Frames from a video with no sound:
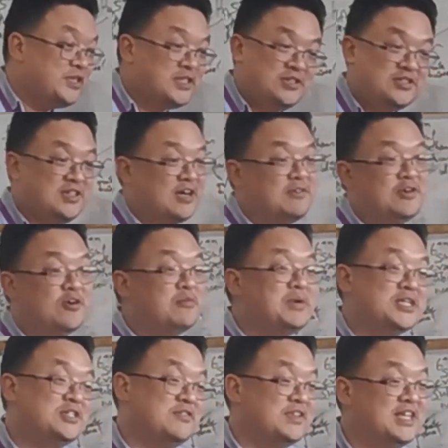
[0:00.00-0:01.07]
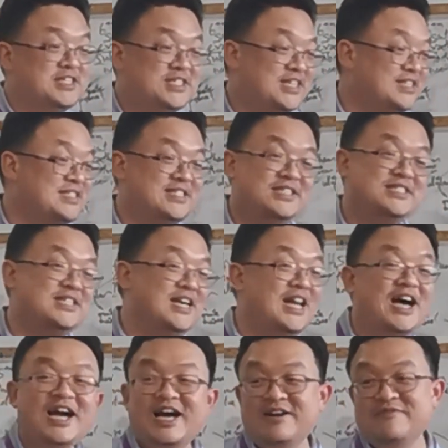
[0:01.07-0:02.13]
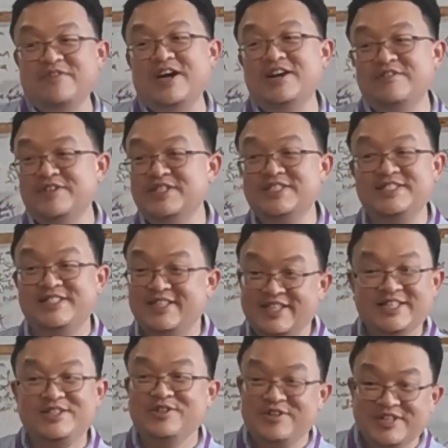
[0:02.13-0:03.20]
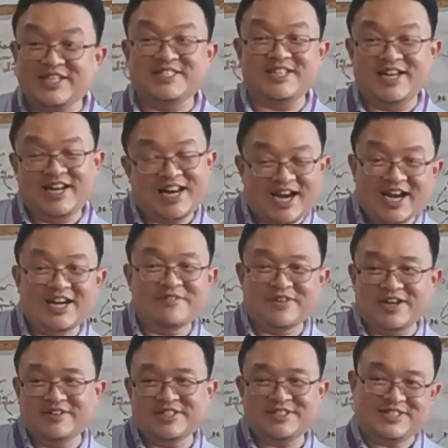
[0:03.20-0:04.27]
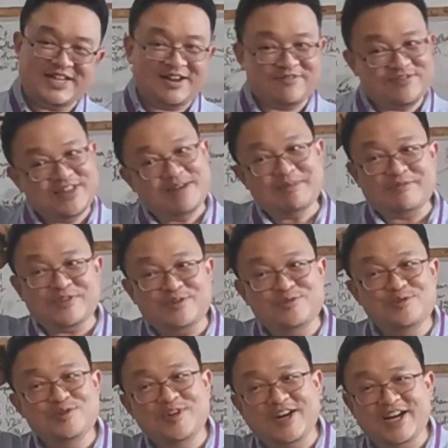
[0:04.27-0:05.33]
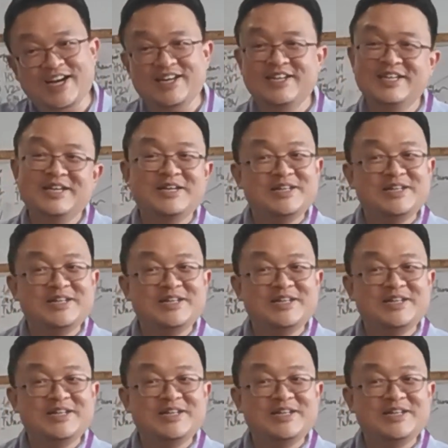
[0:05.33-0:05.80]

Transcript: Chan discovered a whole bunch of things. There's this Langat virus. There's a Langat virus, named after Hulu Langat.